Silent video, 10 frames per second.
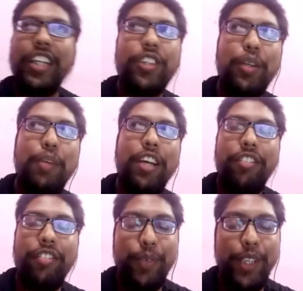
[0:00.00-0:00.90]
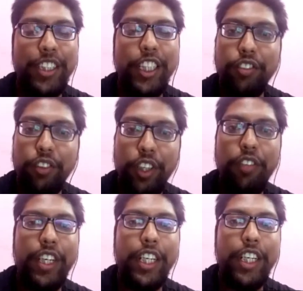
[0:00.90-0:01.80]
Actually, my PhD is fully
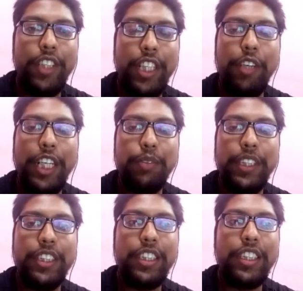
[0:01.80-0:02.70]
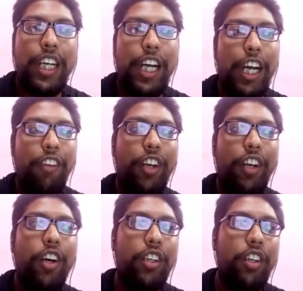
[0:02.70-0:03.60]
funded with living expenses. I will
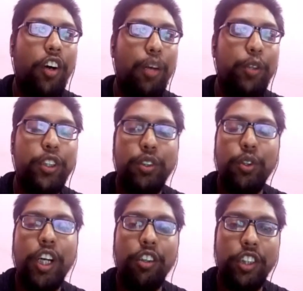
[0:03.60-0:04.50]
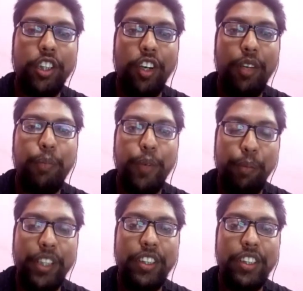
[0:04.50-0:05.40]
got almost $2,000 per
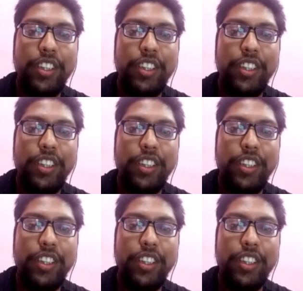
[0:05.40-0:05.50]
month